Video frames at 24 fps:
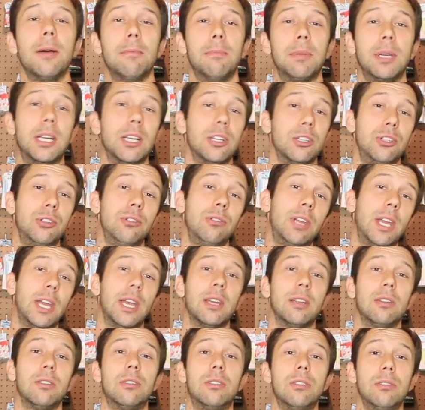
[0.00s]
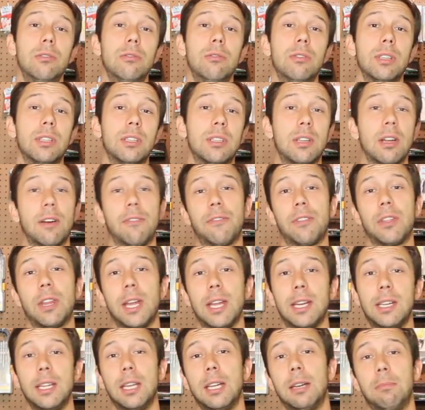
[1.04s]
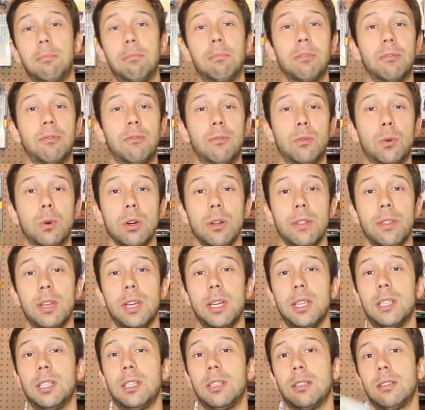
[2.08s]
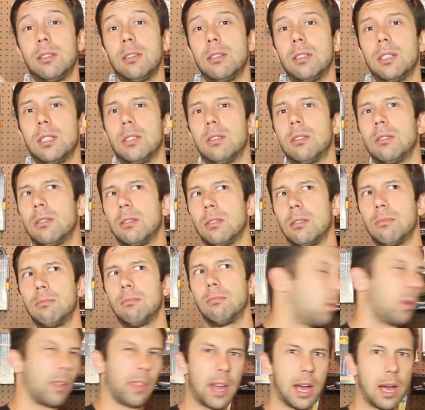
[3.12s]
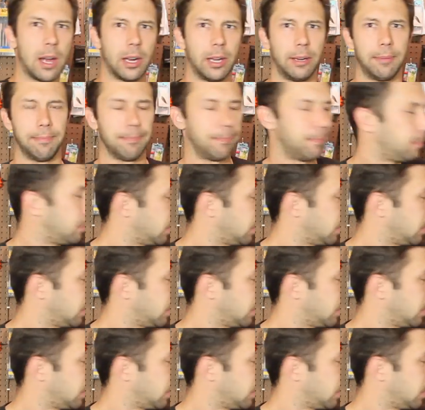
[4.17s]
Because you can't do the stuff that I did before this without it.